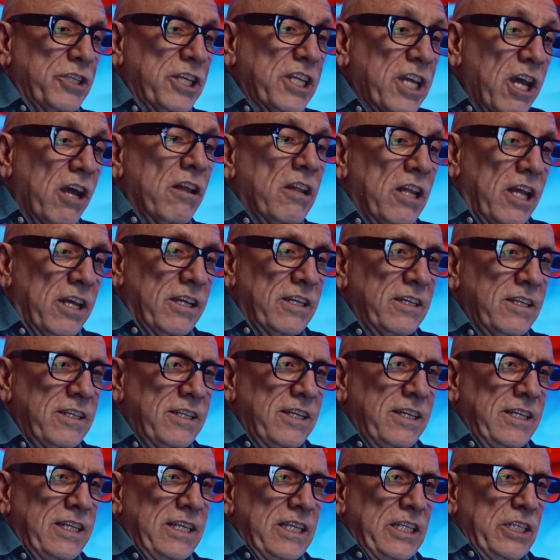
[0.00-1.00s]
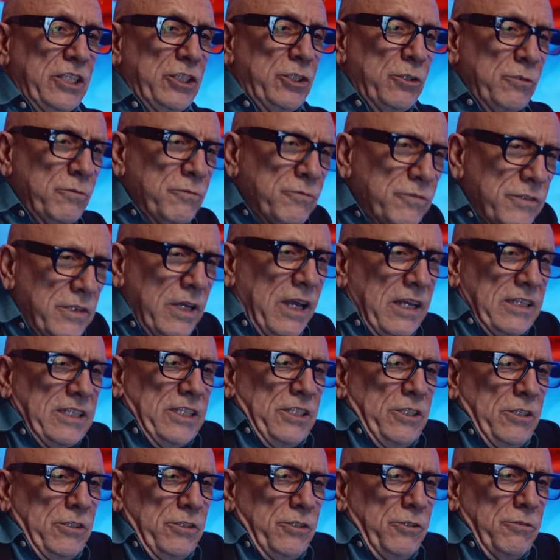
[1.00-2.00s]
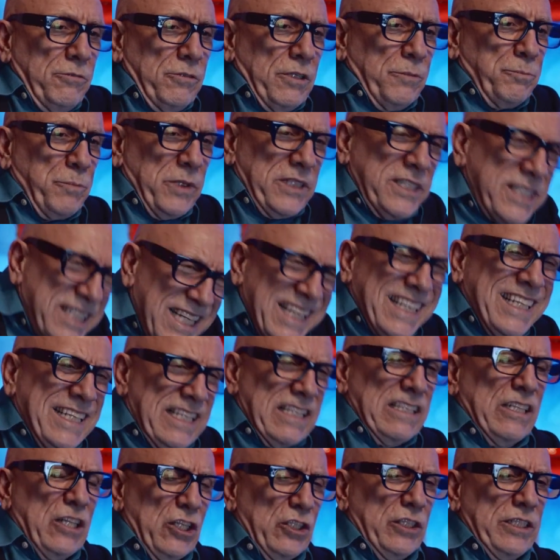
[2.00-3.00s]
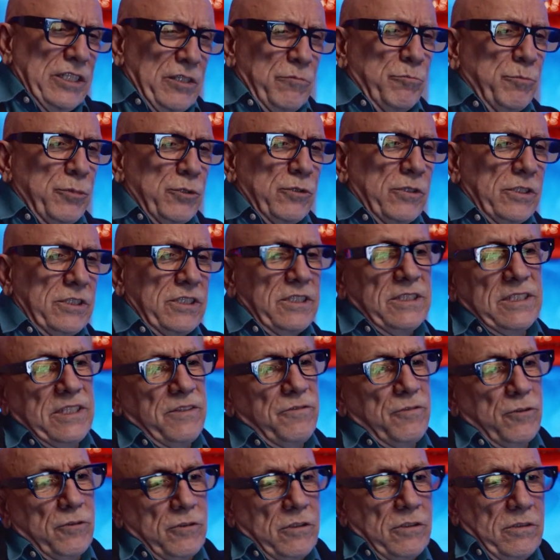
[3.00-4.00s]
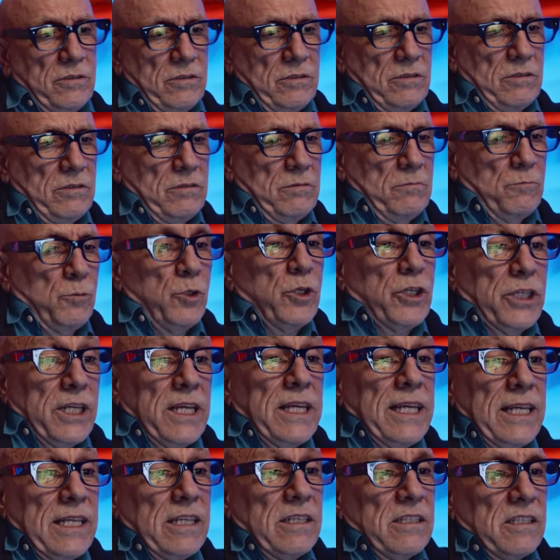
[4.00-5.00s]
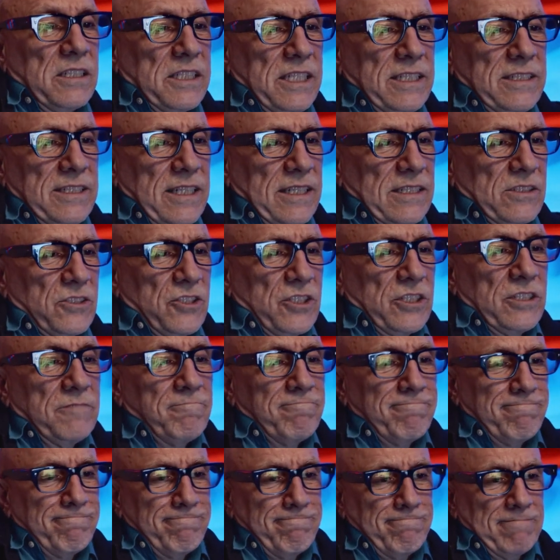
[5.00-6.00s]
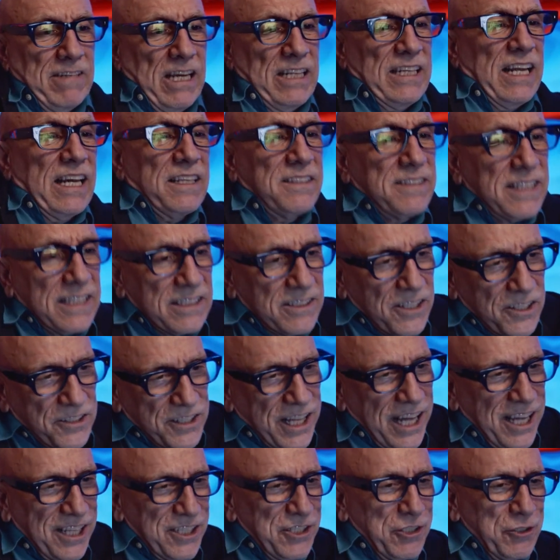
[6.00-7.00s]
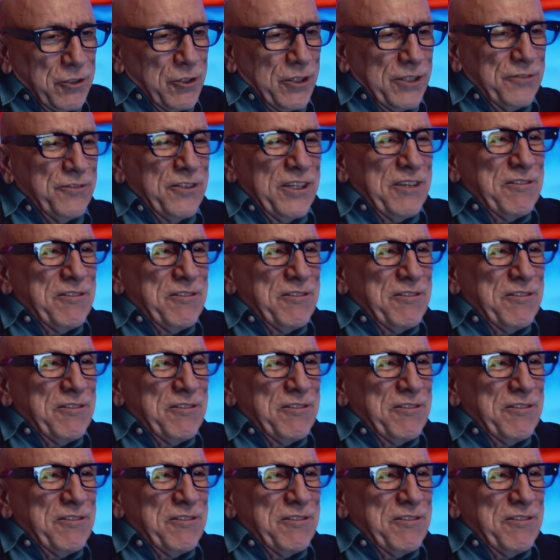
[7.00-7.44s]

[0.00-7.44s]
colour. You particularly important if you're working in architecture. And I think that you know,